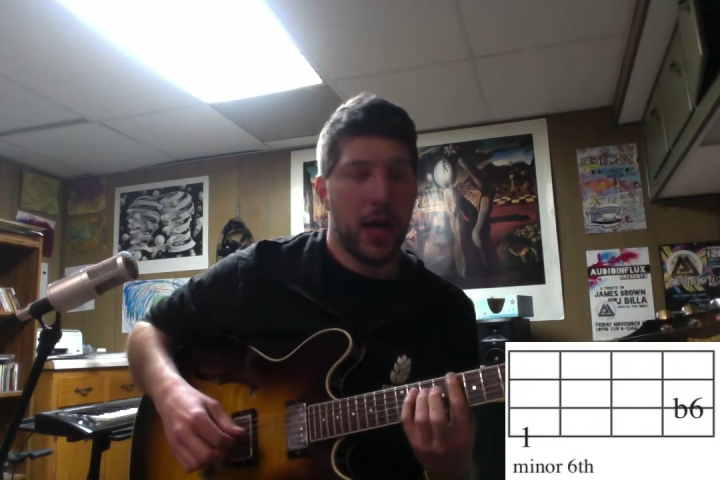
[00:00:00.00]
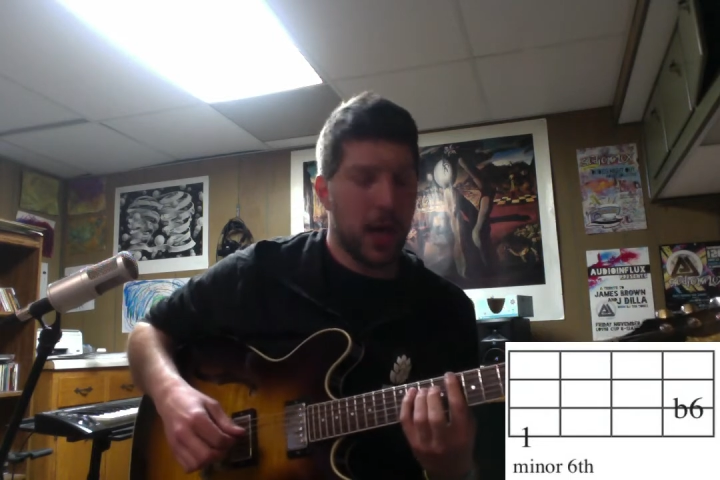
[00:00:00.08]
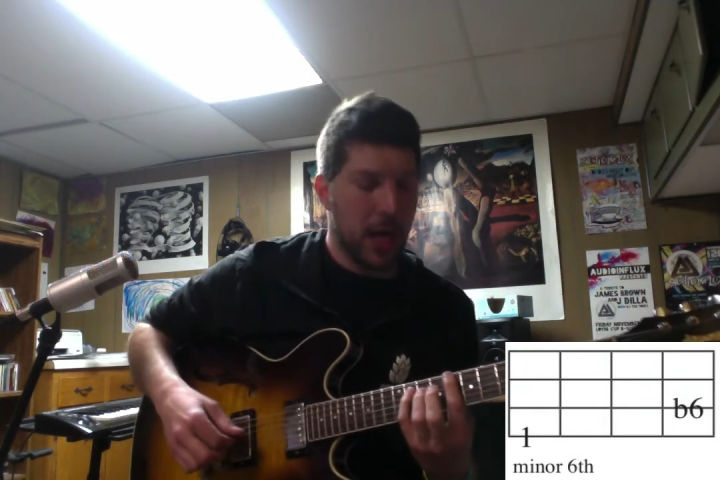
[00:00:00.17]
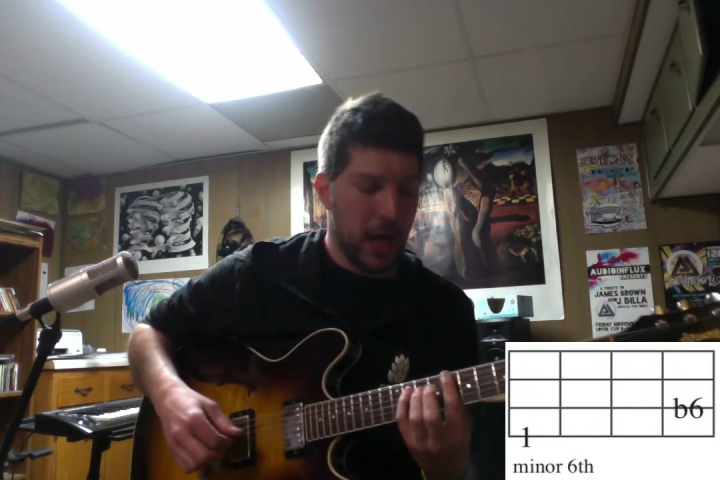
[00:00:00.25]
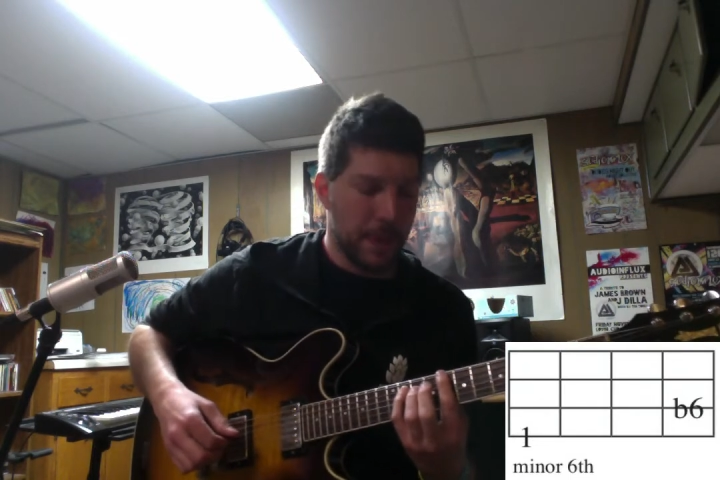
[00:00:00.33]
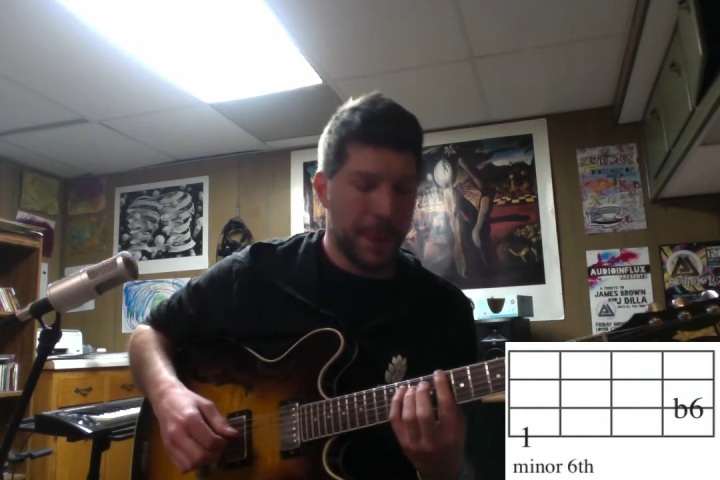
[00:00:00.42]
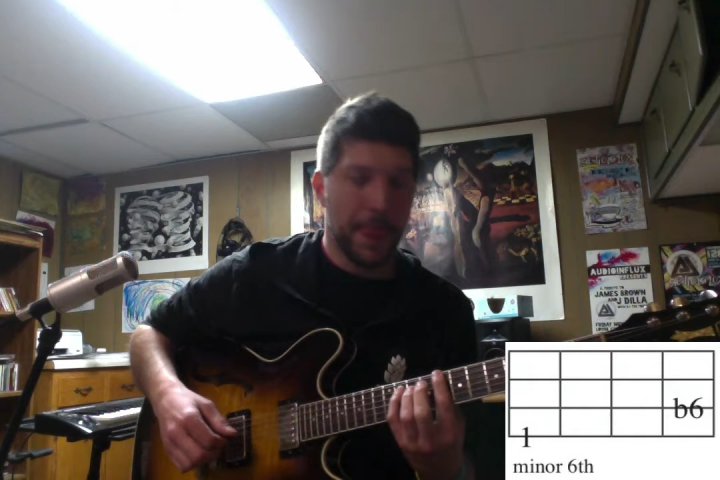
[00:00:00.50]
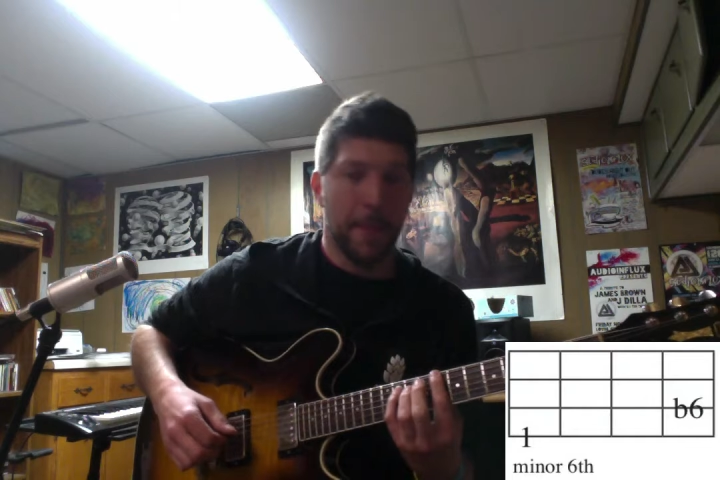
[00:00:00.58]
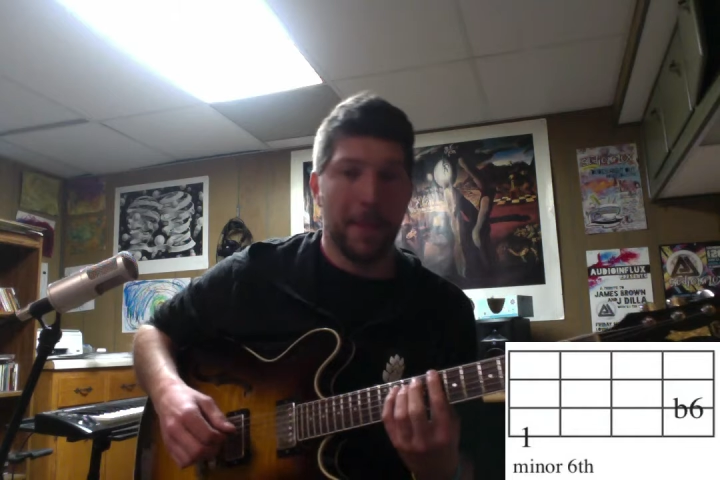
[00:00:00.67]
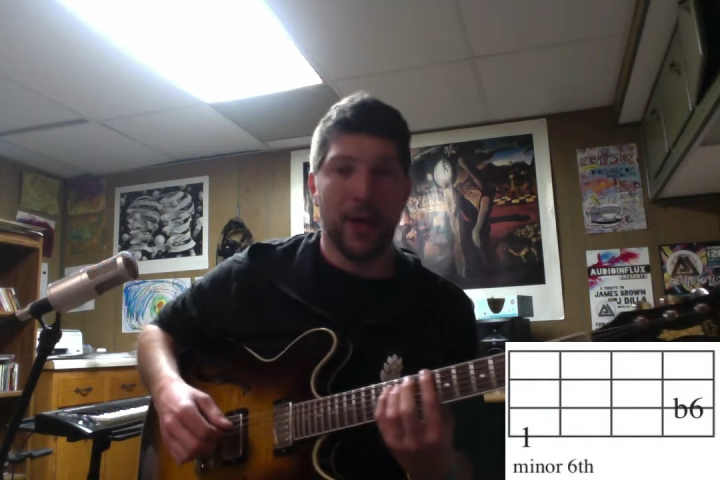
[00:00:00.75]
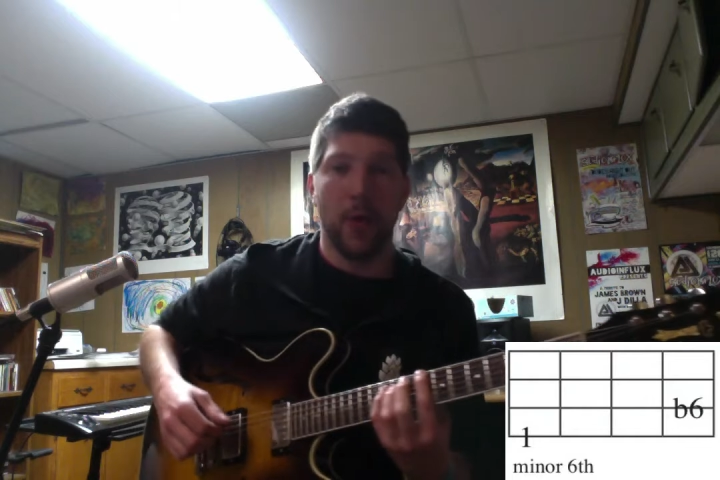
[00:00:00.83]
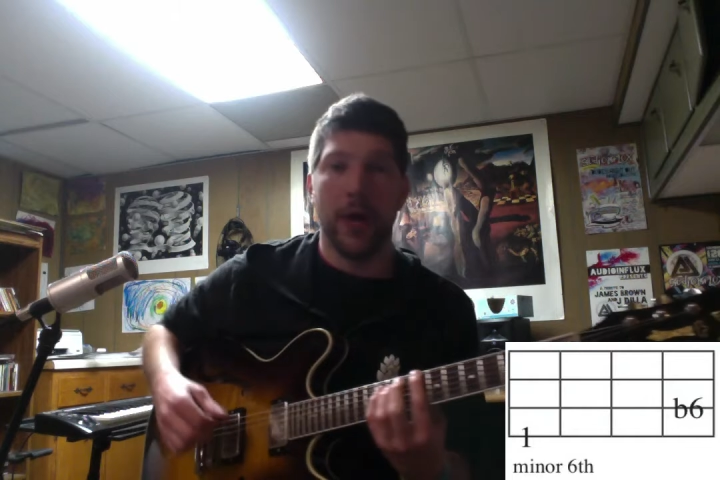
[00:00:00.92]

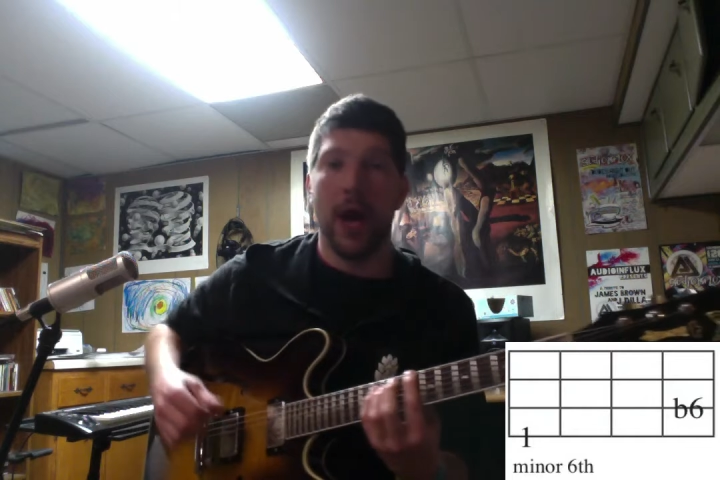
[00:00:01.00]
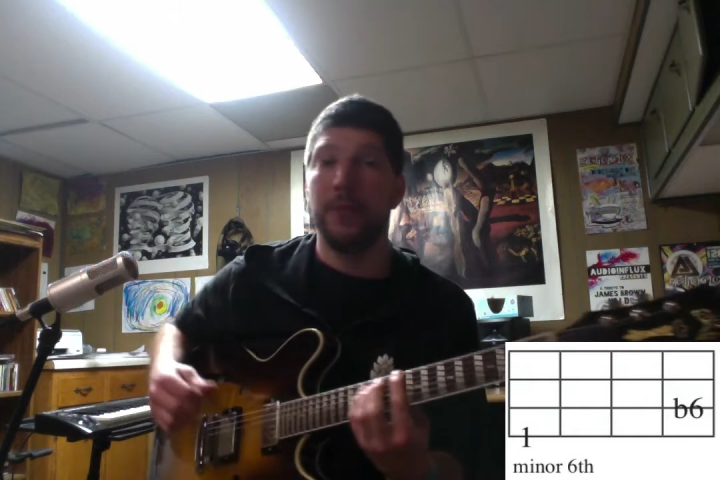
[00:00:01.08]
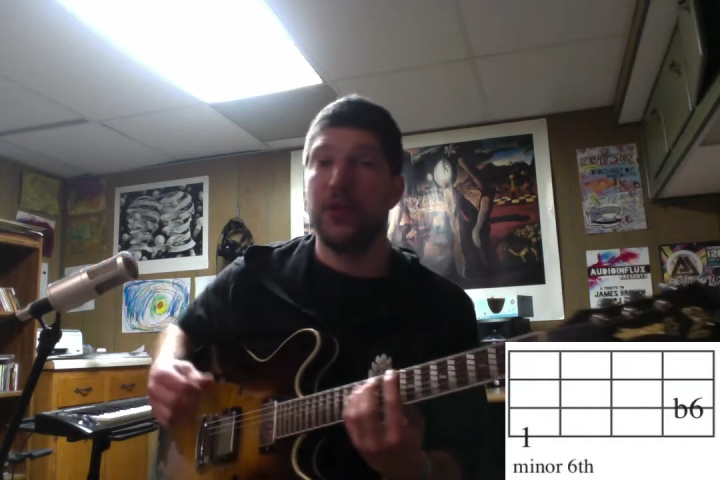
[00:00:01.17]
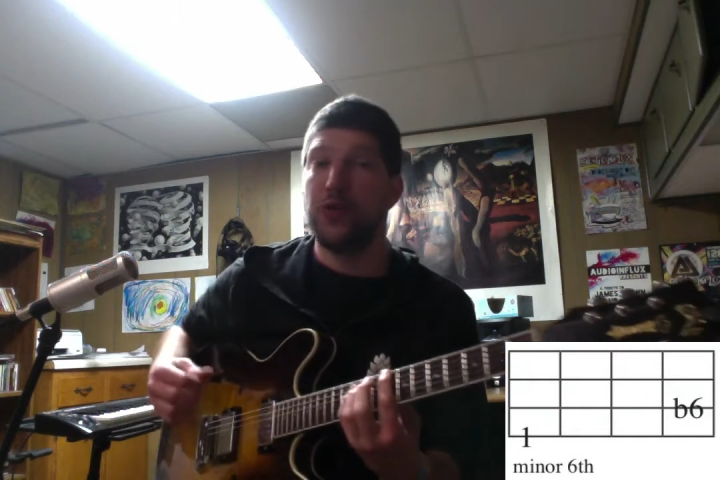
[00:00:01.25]
by going up